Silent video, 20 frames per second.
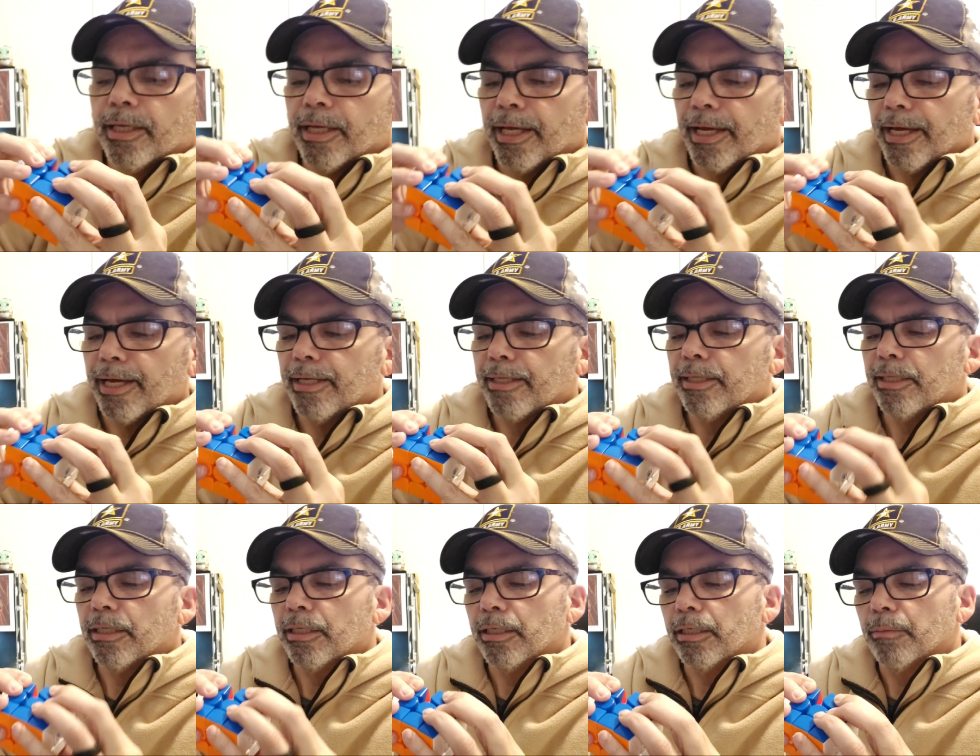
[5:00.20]

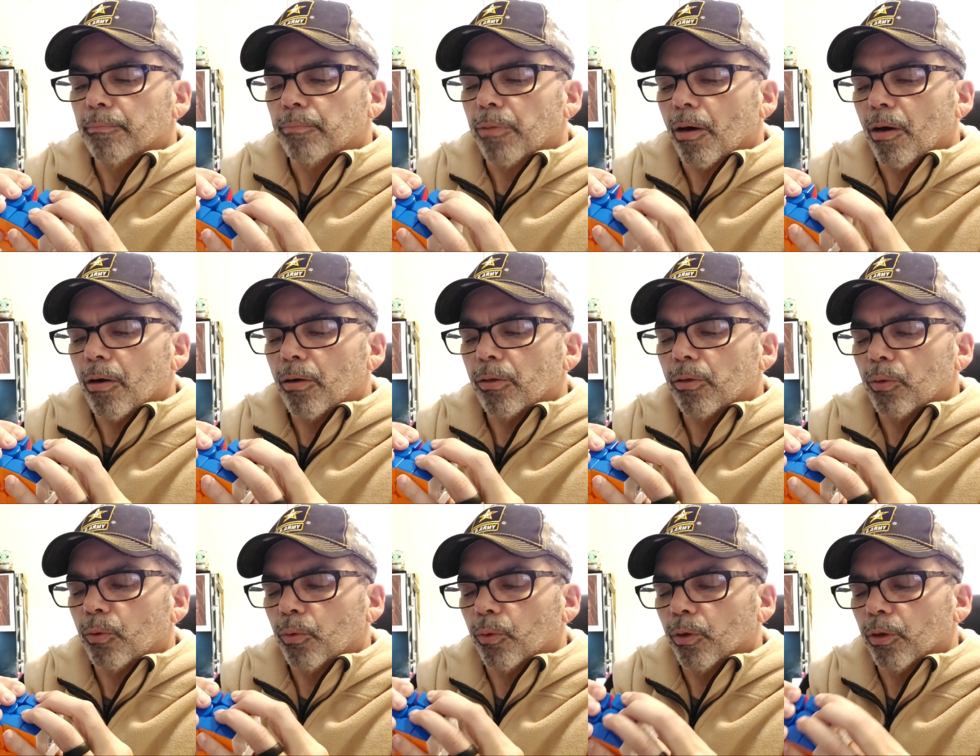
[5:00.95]
And ball
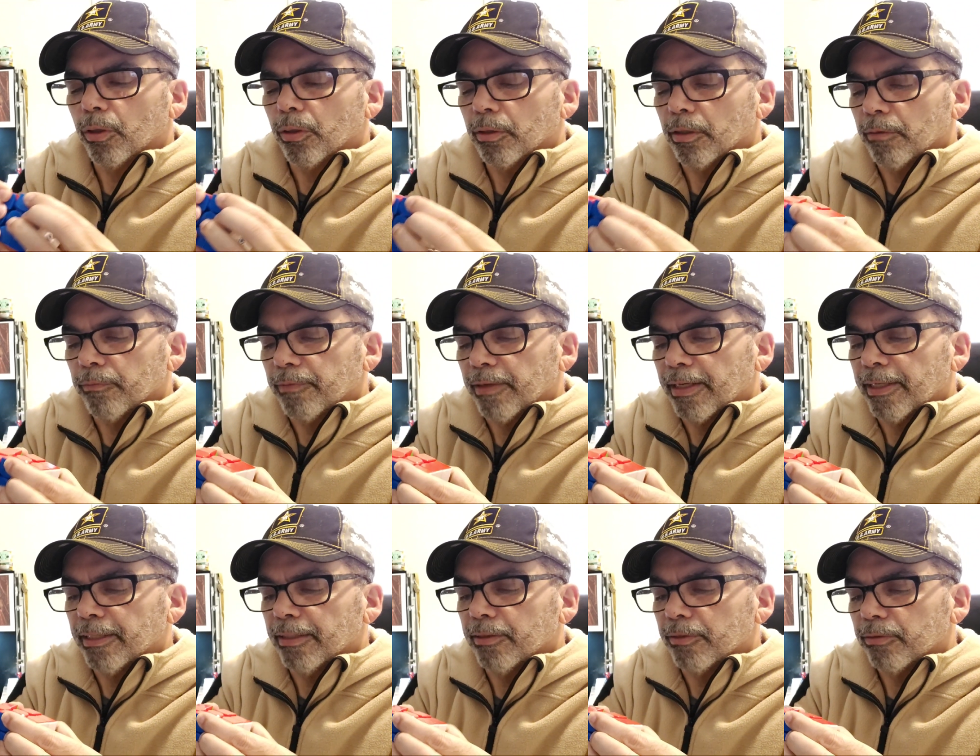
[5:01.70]
core, if
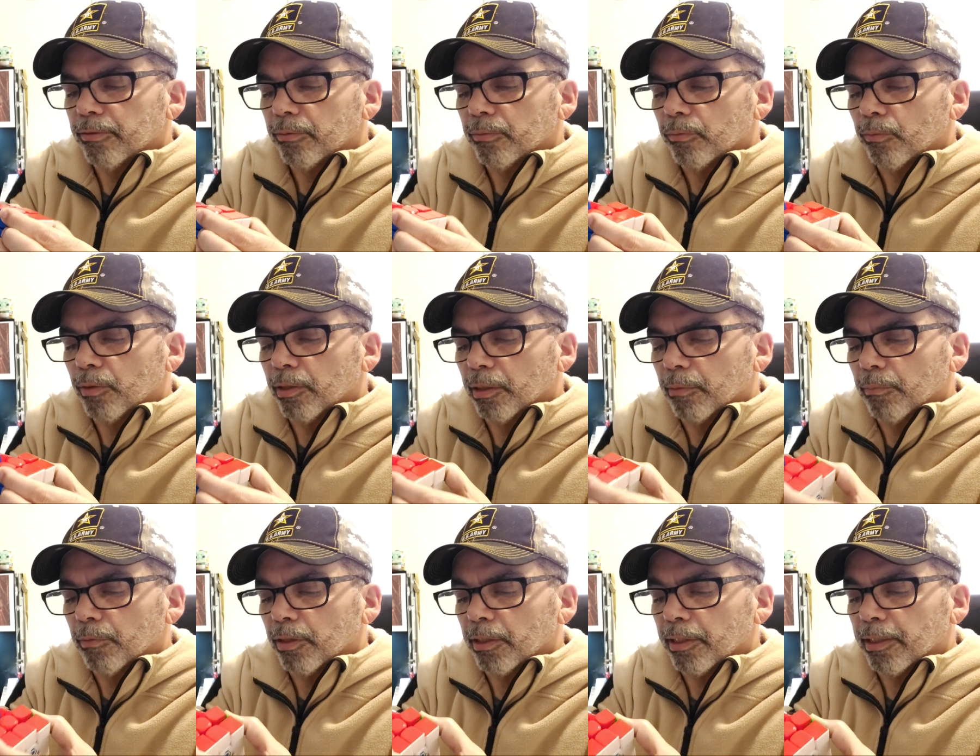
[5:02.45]
that is what
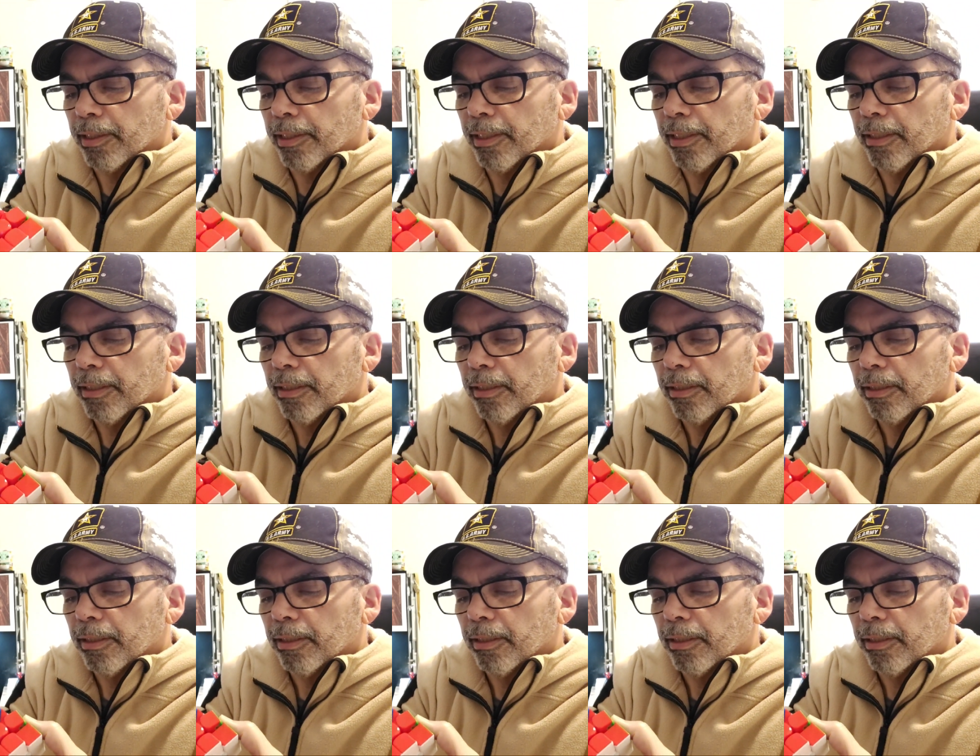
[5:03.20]
I'm looking at,